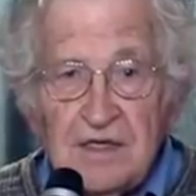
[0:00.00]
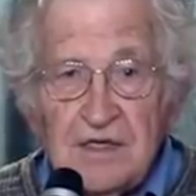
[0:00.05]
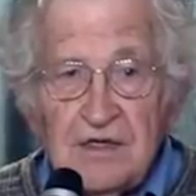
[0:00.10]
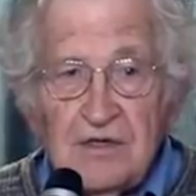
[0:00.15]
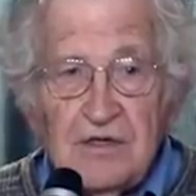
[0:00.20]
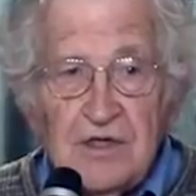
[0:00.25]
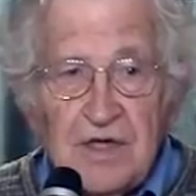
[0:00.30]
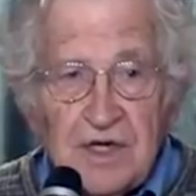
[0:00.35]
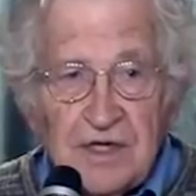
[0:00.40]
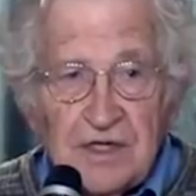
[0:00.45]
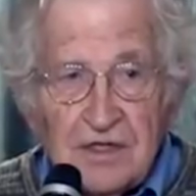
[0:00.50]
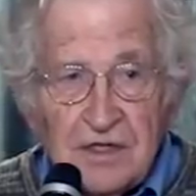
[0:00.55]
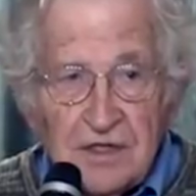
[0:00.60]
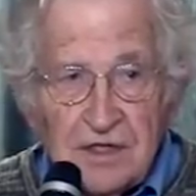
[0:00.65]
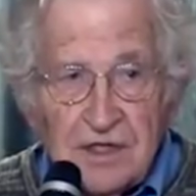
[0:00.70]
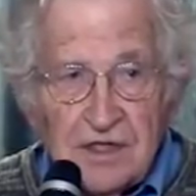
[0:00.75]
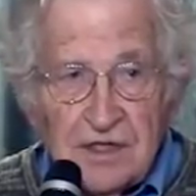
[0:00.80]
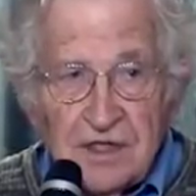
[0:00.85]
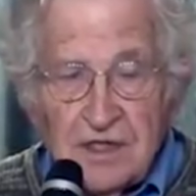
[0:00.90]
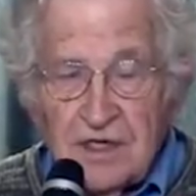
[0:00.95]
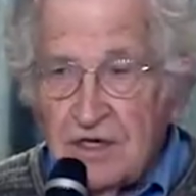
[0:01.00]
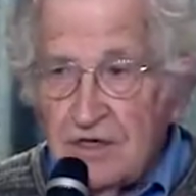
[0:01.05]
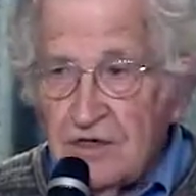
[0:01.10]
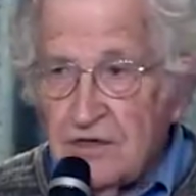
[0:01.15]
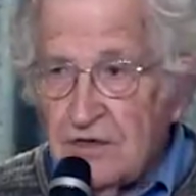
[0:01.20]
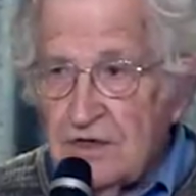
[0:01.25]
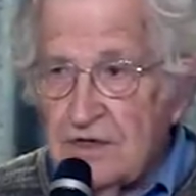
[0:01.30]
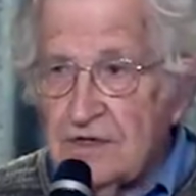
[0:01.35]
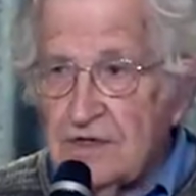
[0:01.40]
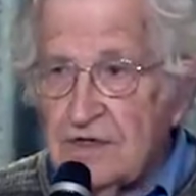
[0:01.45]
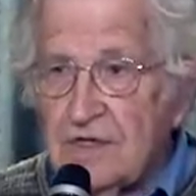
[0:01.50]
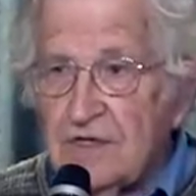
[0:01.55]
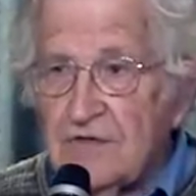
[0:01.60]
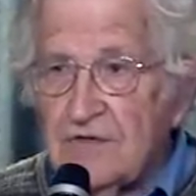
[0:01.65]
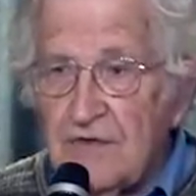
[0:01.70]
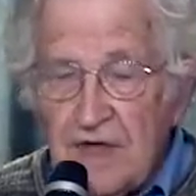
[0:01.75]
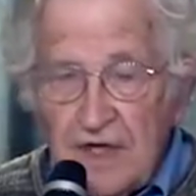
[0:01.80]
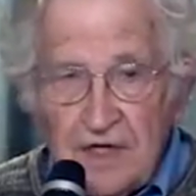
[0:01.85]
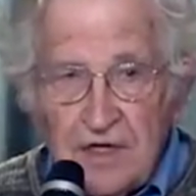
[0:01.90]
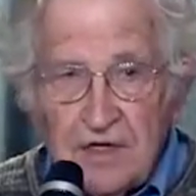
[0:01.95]
You take a look at the countries that
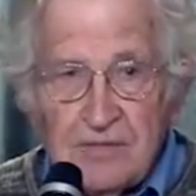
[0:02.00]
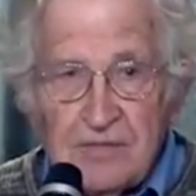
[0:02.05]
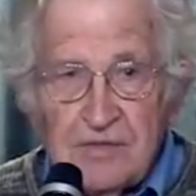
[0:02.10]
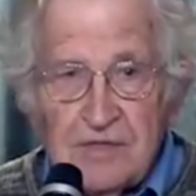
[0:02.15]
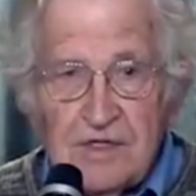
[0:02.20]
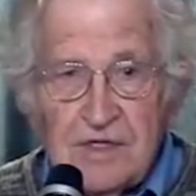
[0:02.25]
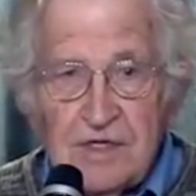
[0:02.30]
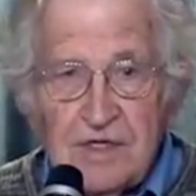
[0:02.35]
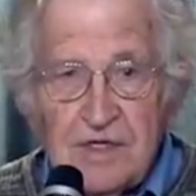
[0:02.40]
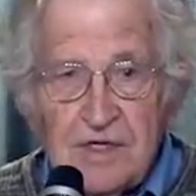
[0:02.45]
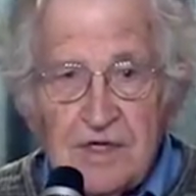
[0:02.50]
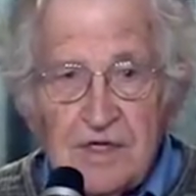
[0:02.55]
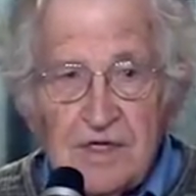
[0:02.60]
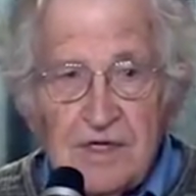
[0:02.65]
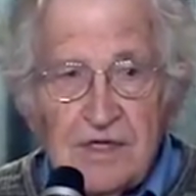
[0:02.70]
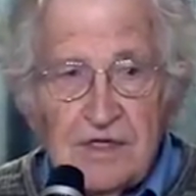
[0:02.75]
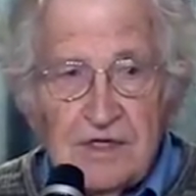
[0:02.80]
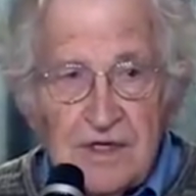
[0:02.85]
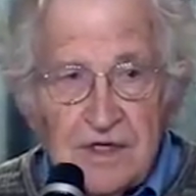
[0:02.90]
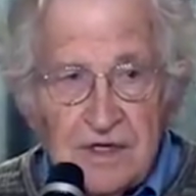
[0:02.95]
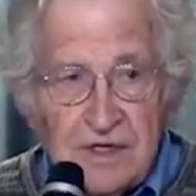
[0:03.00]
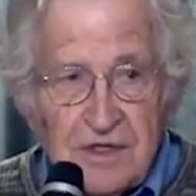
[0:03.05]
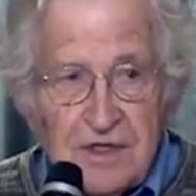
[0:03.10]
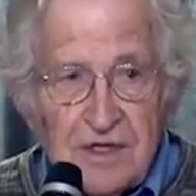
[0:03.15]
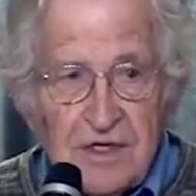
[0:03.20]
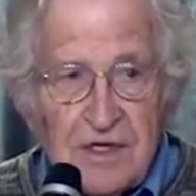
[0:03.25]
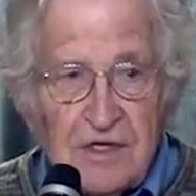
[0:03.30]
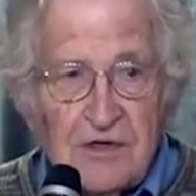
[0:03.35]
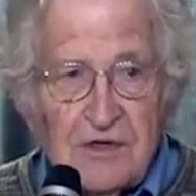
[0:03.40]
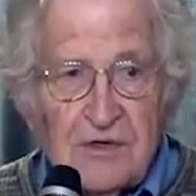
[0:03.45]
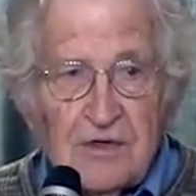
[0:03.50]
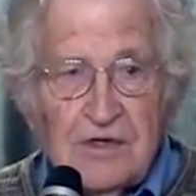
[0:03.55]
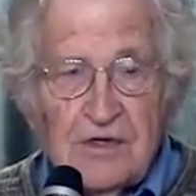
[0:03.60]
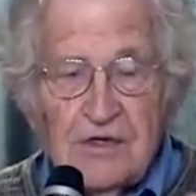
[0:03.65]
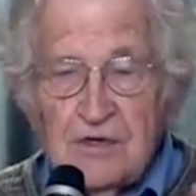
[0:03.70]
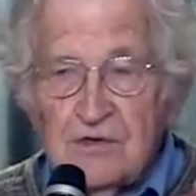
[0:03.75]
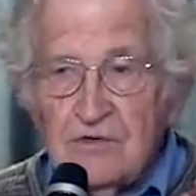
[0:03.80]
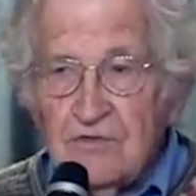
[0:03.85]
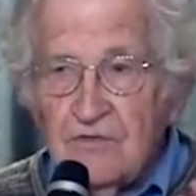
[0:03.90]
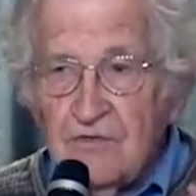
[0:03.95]
developed. They're the
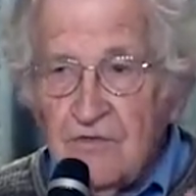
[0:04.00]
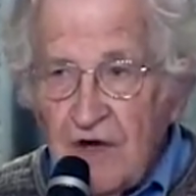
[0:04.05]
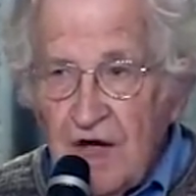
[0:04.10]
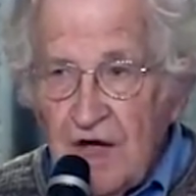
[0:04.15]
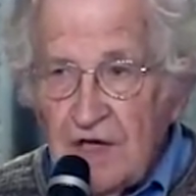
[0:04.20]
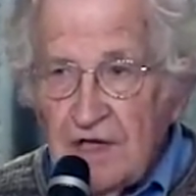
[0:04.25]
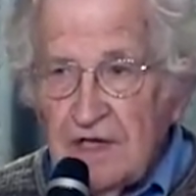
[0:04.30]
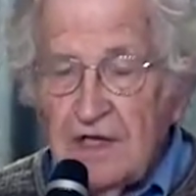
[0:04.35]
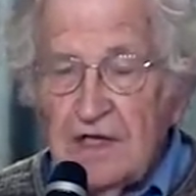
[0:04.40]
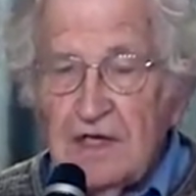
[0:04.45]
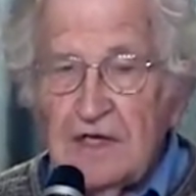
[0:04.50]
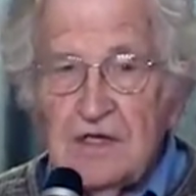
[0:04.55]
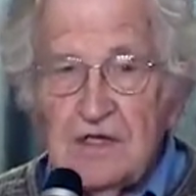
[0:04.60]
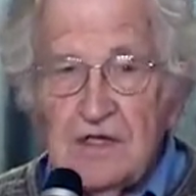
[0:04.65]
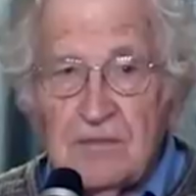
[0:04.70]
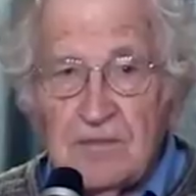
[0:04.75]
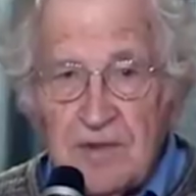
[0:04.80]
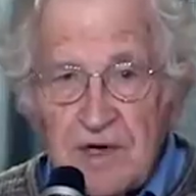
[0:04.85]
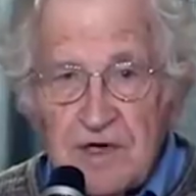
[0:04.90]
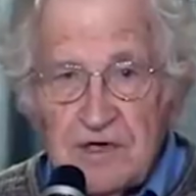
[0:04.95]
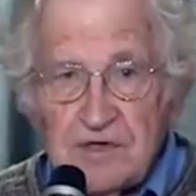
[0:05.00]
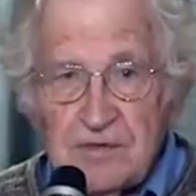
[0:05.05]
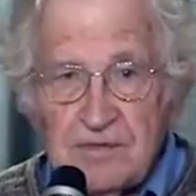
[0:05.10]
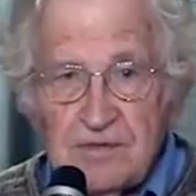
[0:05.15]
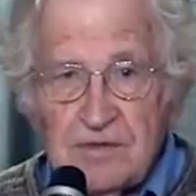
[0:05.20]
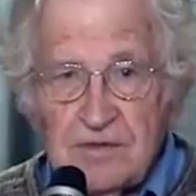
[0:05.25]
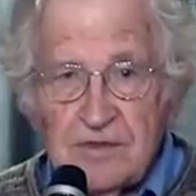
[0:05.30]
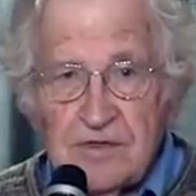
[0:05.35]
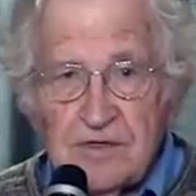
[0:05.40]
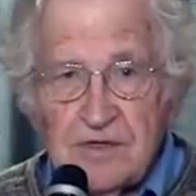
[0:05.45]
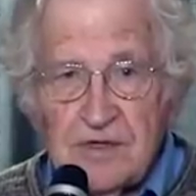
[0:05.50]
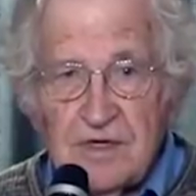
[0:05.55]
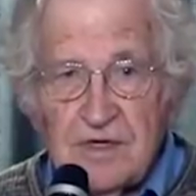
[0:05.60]
countries who violated the principles.